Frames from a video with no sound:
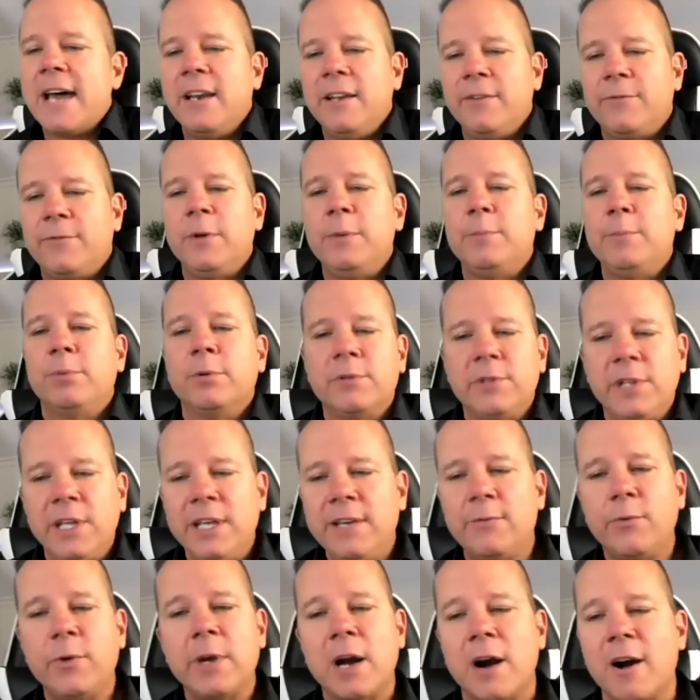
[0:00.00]
If we
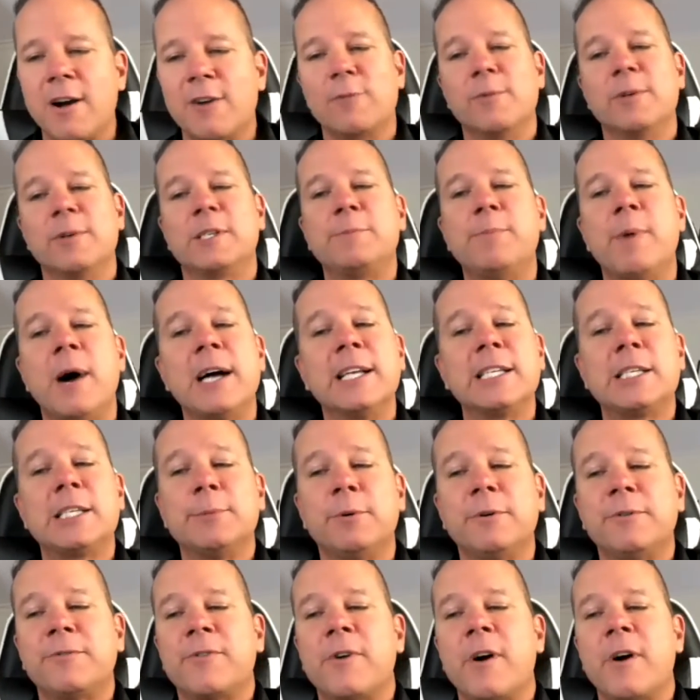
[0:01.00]
believe we aren't
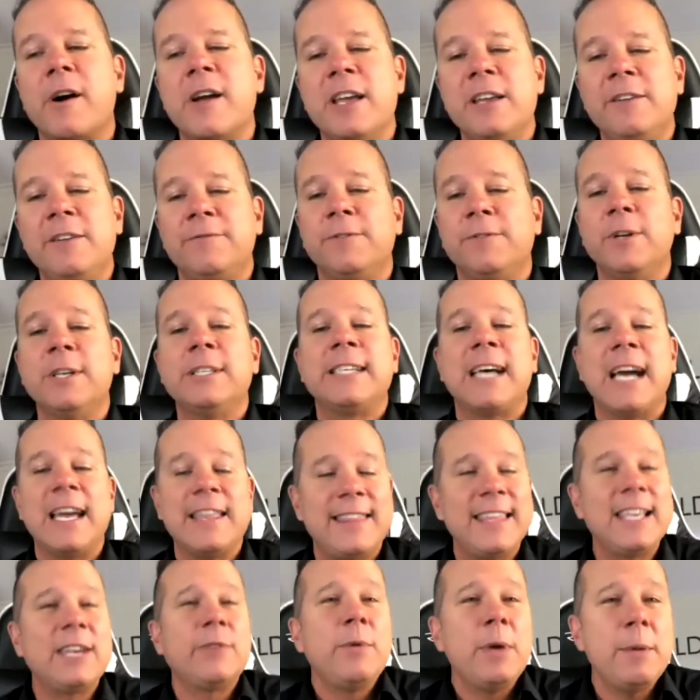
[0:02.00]
responsible for our influence, I
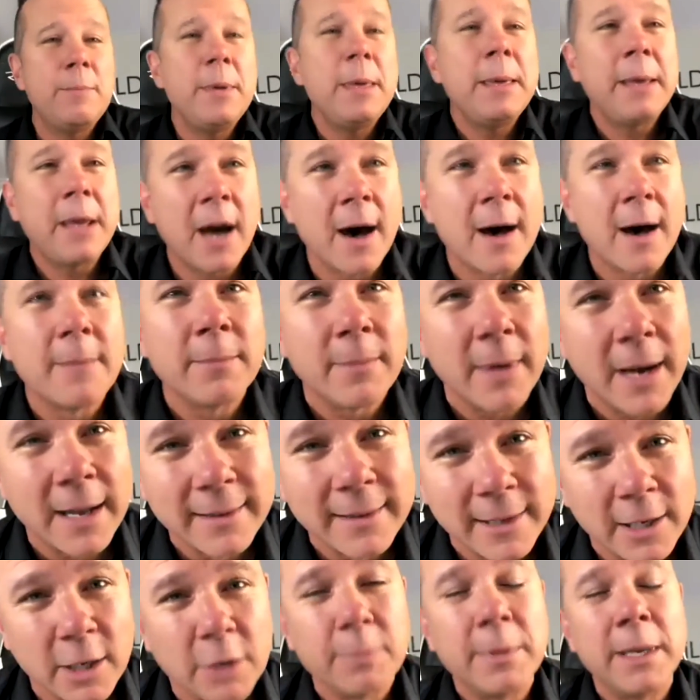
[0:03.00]
think we become a
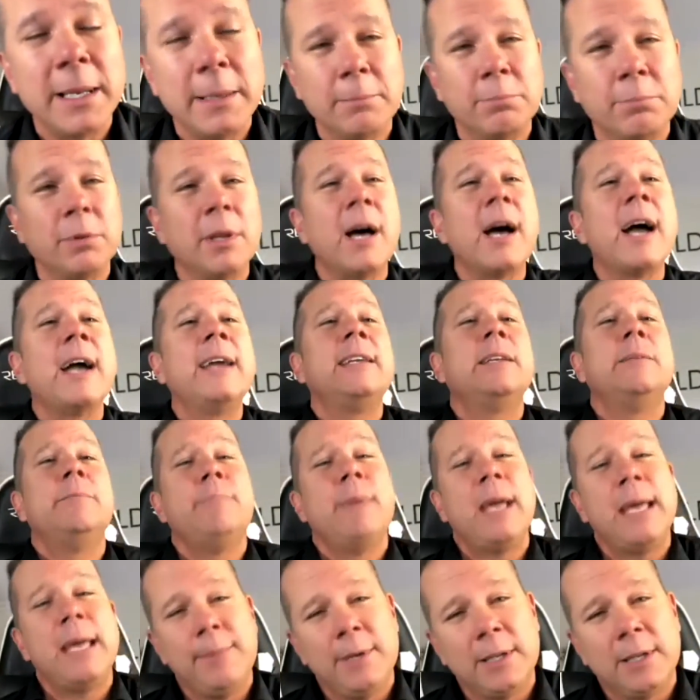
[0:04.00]
little bit blind and
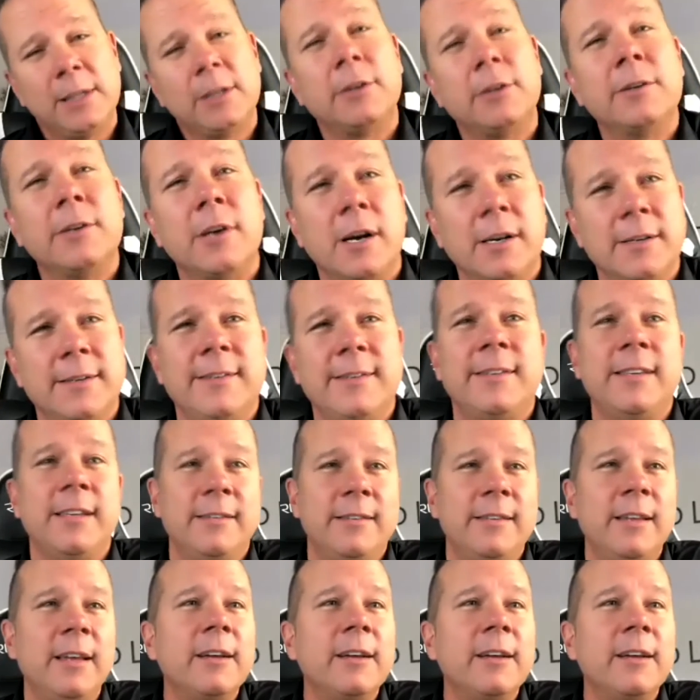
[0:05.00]
maybe a little narcissistic.